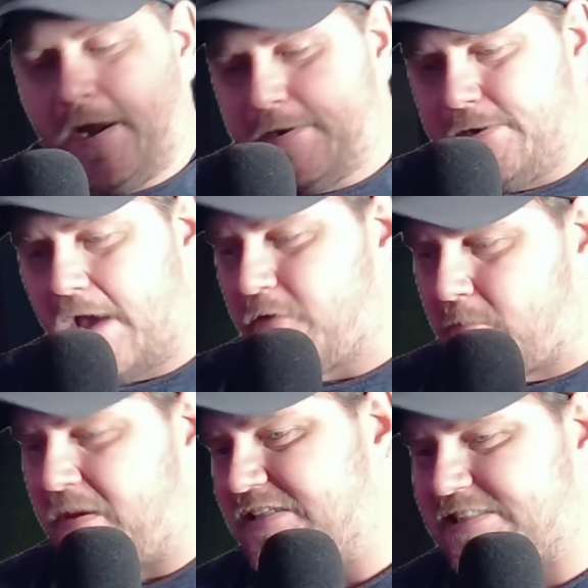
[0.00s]
Another
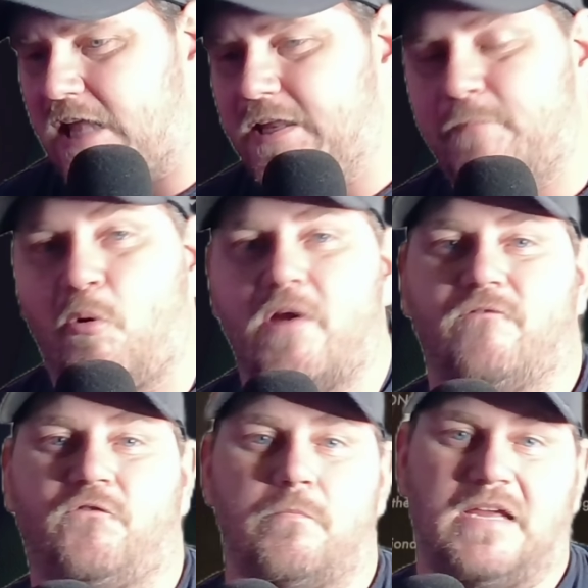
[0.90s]
big selling
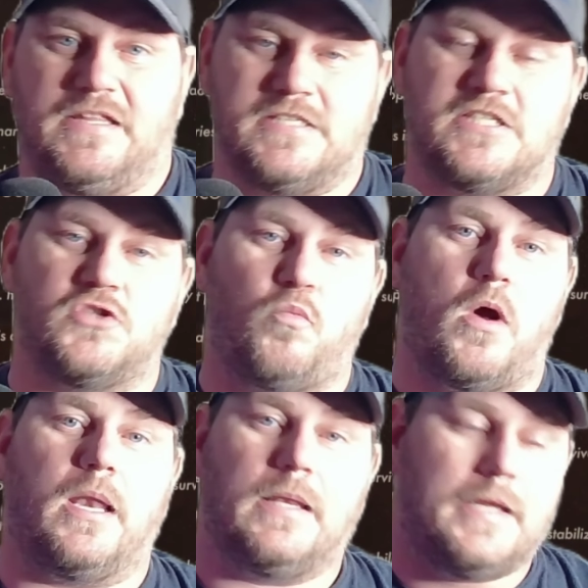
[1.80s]
point for me. This is
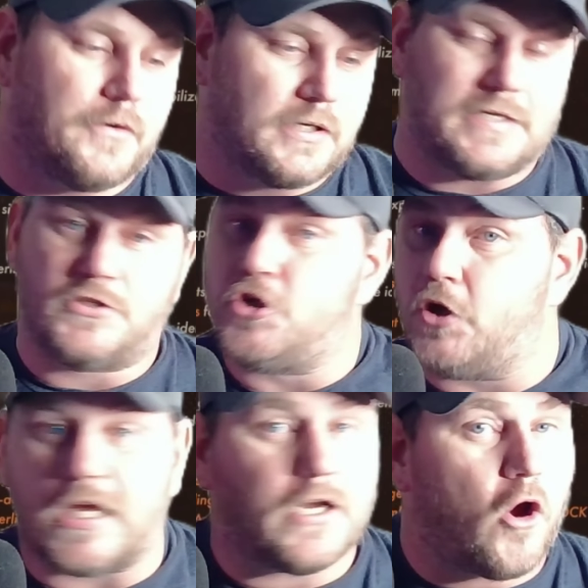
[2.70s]
what literally
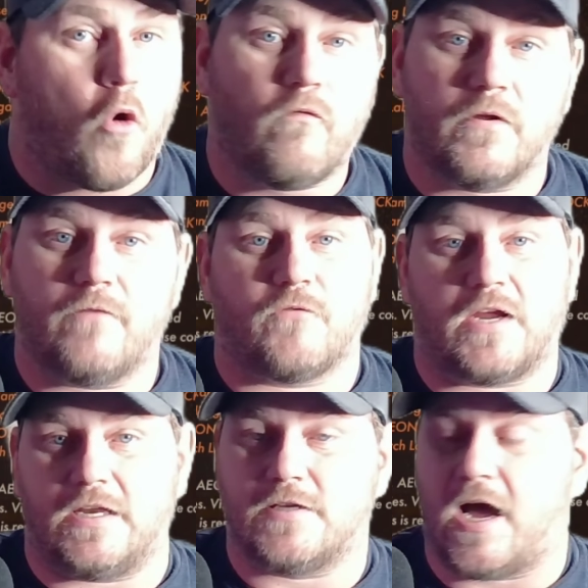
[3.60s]
took it over the
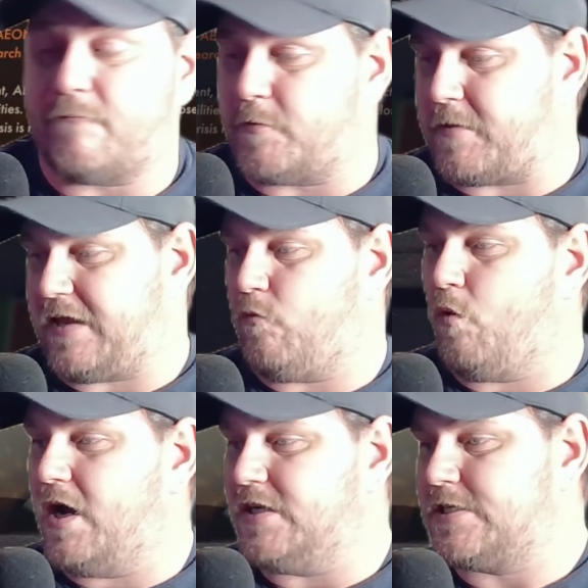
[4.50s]
freaking top for me
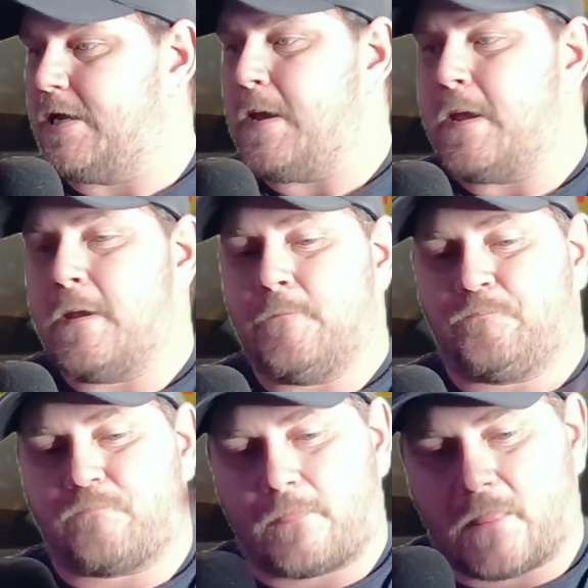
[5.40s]
was
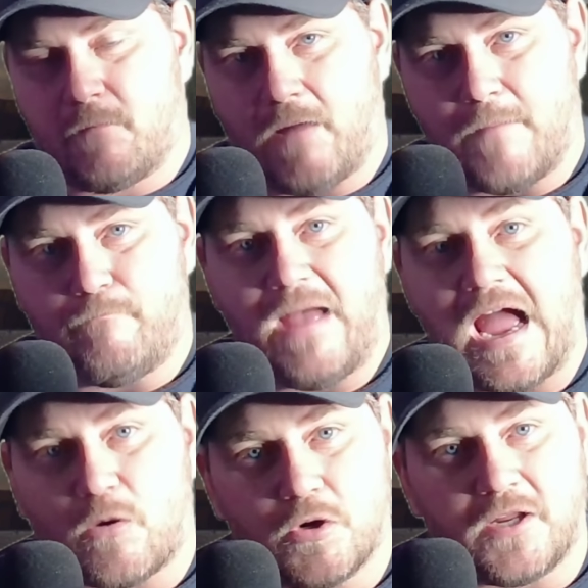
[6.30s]
my
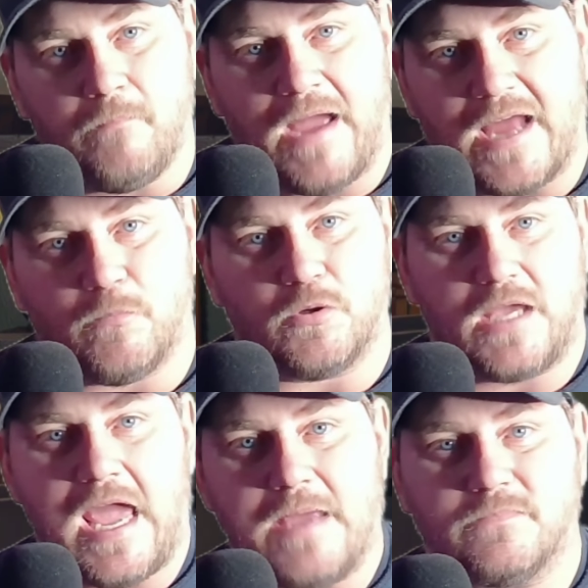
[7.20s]
backward compatible
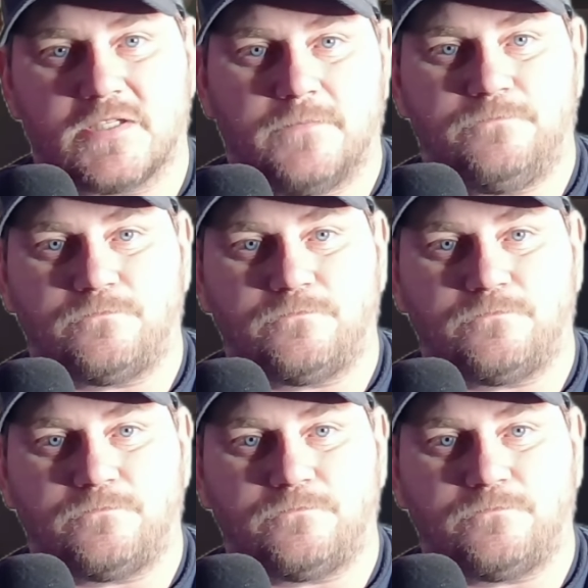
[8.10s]
games.